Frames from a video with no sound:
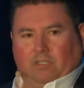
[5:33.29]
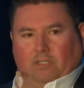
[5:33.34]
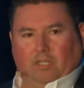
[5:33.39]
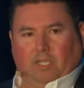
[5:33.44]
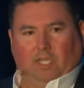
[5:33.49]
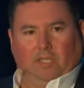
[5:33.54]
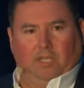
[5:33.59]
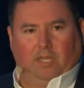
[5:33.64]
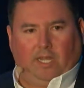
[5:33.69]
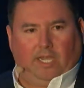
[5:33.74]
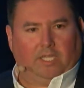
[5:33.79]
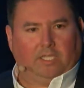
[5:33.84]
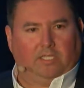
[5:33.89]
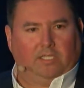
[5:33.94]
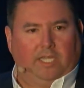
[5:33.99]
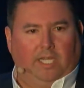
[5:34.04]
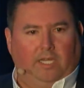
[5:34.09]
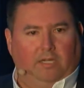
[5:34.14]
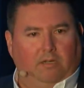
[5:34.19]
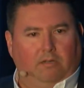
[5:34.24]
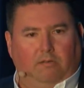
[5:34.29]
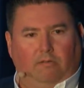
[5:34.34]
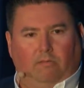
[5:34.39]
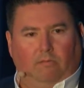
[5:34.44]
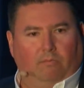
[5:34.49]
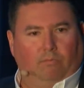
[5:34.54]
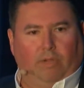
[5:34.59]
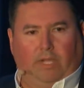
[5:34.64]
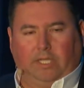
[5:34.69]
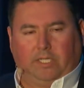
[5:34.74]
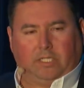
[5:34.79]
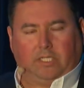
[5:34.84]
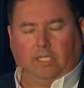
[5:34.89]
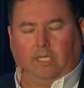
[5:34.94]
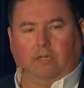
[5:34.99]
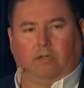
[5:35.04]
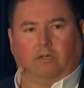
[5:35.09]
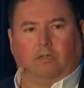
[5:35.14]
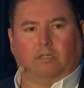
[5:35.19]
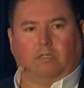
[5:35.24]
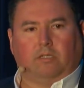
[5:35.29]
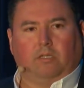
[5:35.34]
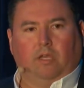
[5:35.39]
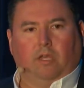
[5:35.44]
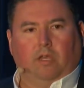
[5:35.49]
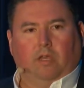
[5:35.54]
in the next 10 plus years.